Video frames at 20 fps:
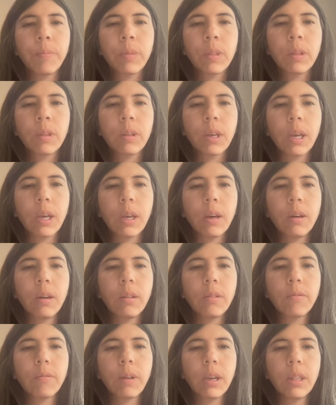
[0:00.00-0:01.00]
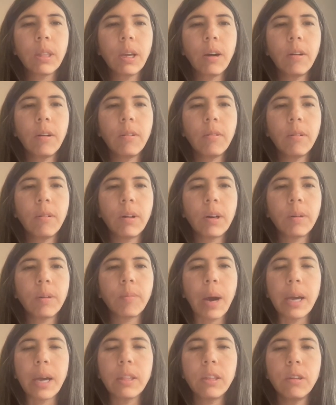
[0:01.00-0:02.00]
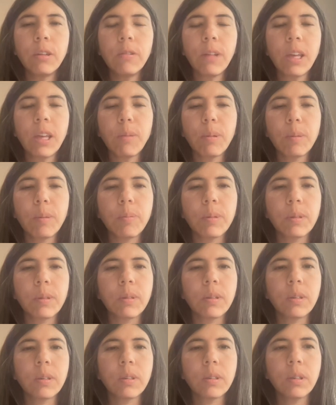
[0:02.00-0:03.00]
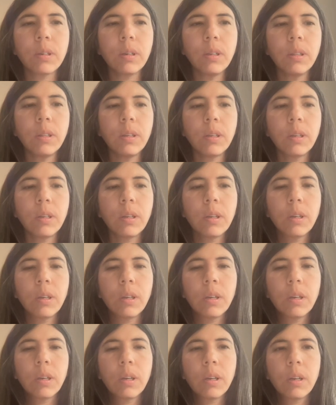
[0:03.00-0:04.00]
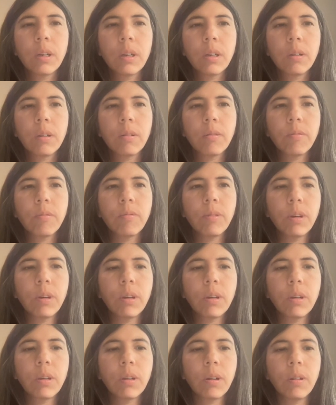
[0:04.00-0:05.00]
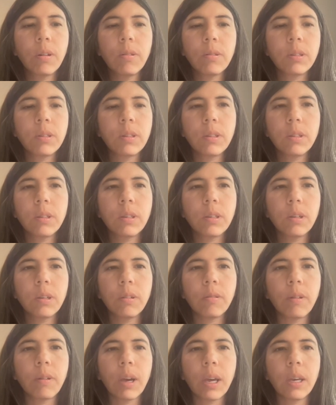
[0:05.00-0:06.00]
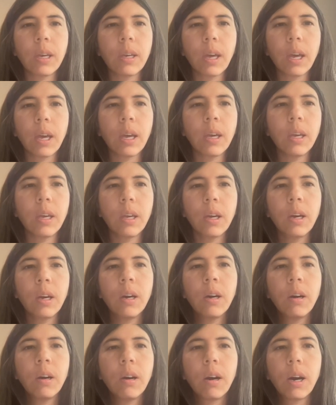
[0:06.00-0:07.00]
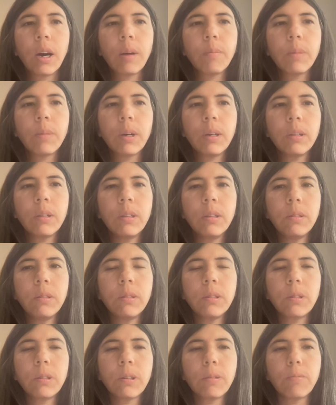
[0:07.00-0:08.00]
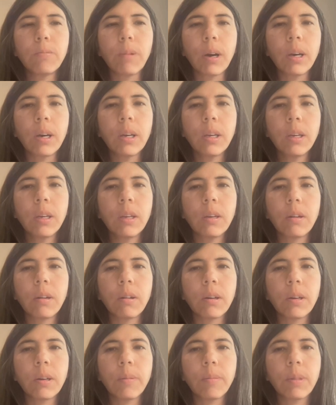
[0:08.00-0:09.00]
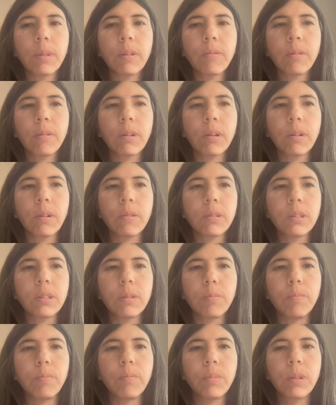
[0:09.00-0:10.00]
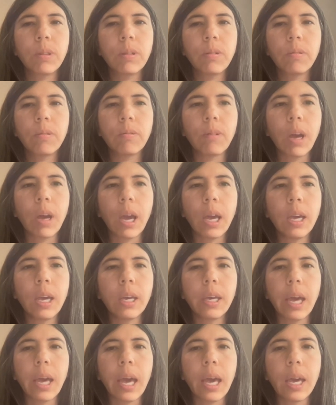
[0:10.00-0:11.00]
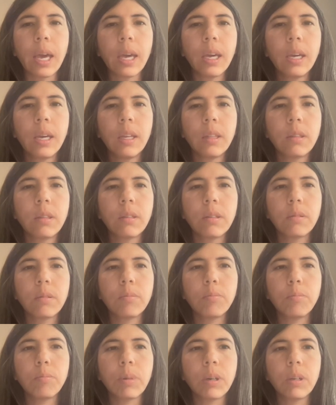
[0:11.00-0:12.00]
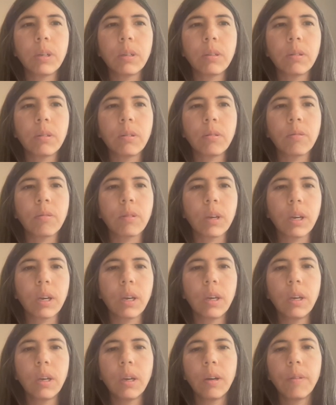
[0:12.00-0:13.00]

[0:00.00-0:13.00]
And right now, I do like my position. Rook goes to a8. I'm not too sure why the rook goes to a8, but okay.